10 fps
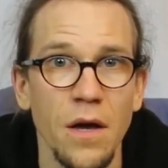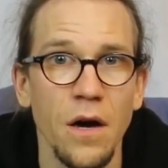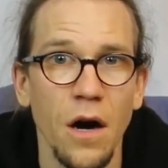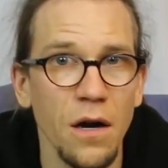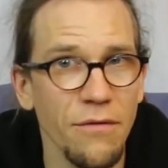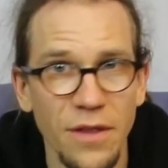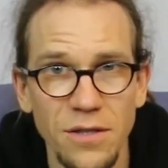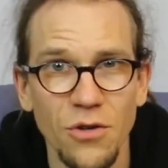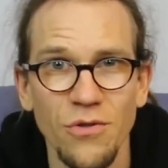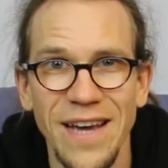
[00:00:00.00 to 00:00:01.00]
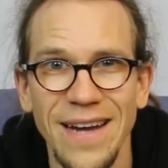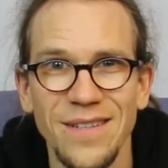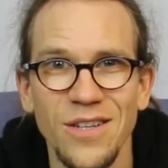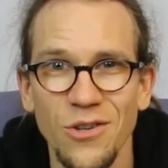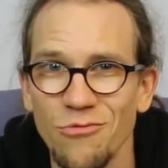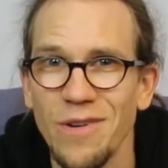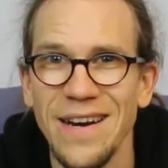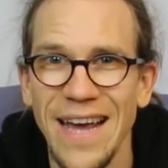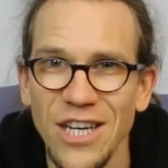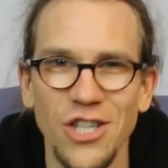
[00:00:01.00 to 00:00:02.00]
All of this creates a good
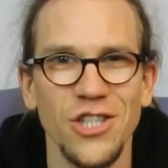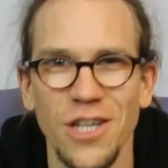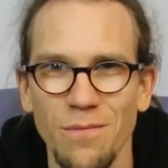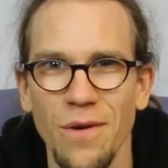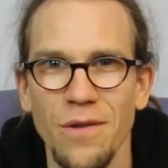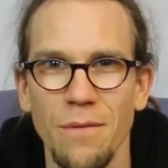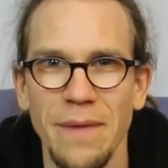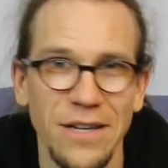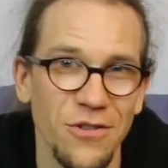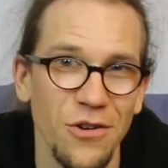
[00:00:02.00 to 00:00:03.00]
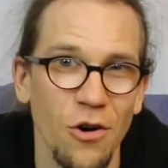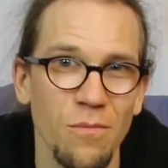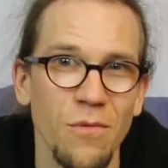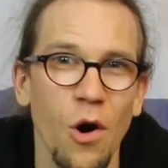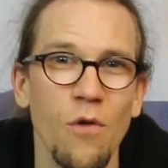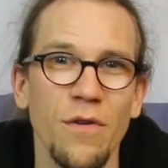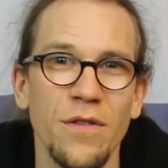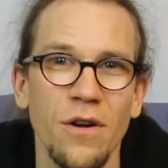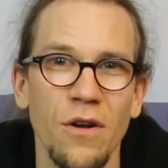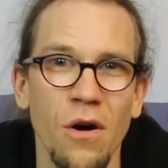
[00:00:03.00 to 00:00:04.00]
relationship with your metronome over
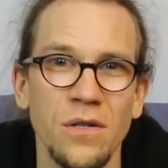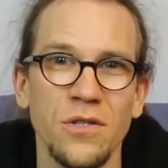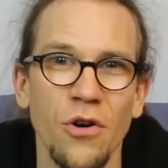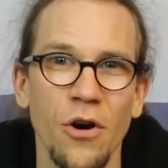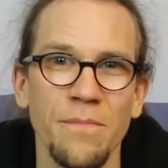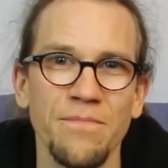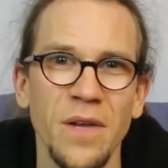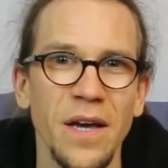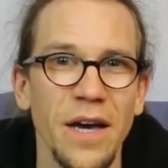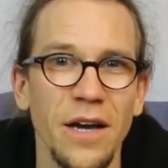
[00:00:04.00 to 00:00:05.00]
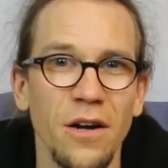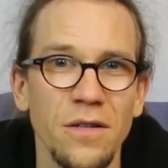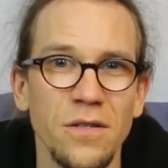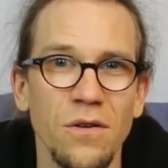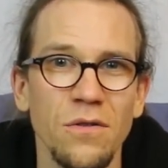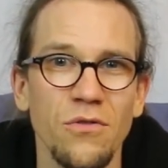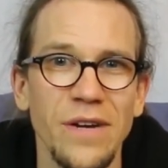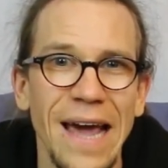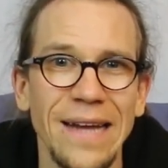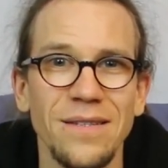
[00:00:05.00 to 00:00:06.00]
the long term and also
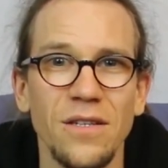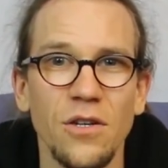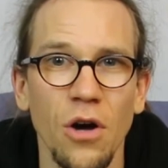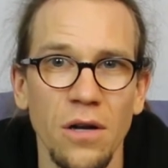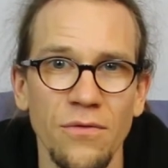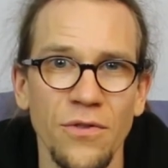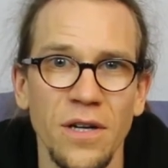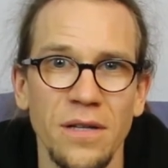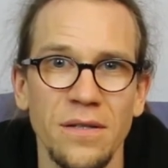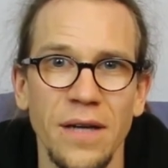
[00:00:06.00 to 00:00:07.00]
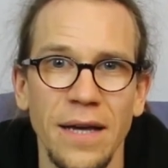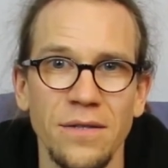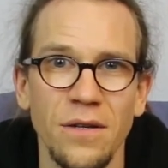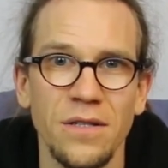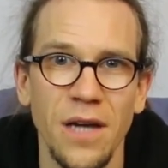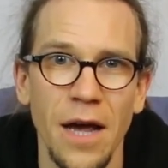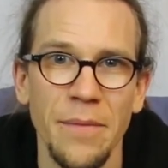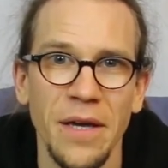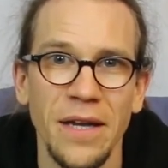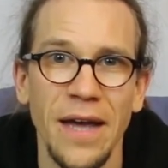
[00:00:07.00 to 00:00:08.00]
creates confidence as your
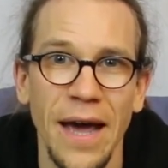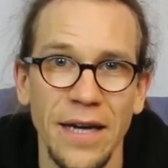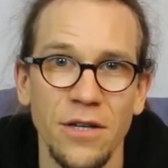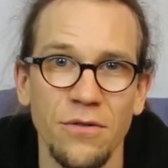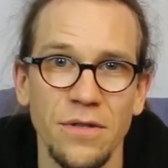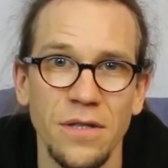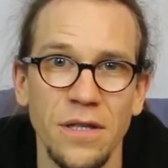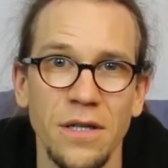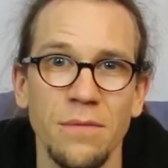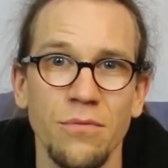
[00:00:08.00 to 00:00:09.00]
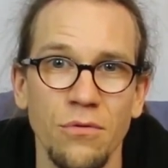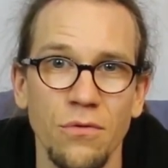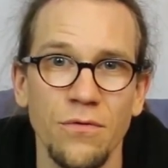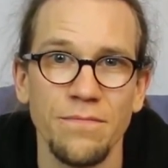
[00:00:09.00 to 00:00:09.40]
timing and accuracy improve.